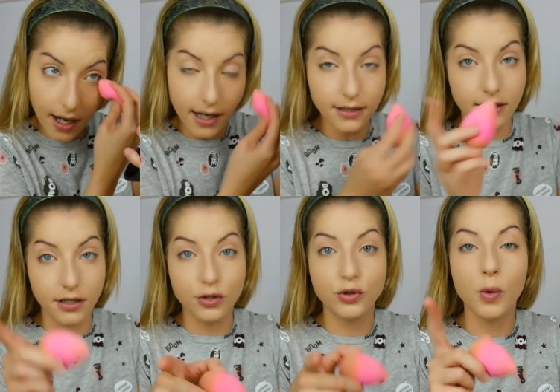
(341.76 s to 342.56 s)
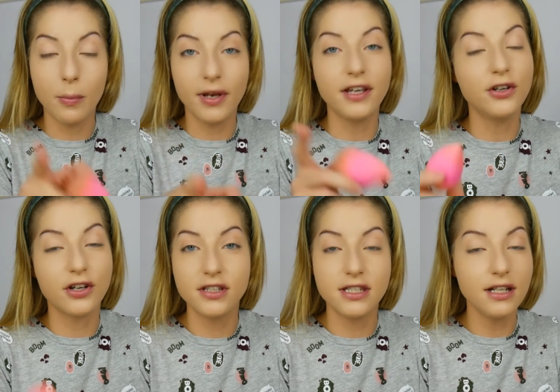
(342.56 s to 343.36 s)
I dare you to apply your
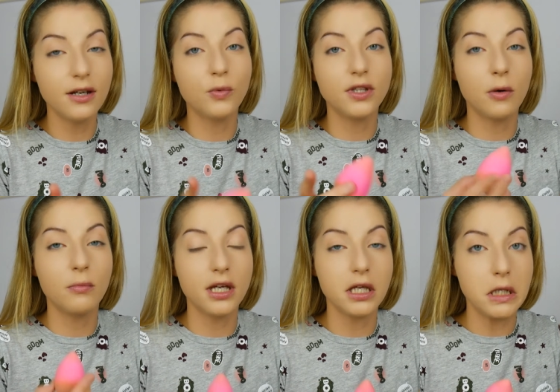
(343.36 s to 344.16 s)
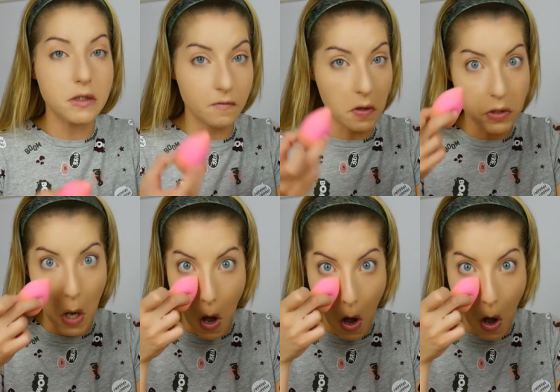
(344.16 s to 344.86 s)
concealer without making this face.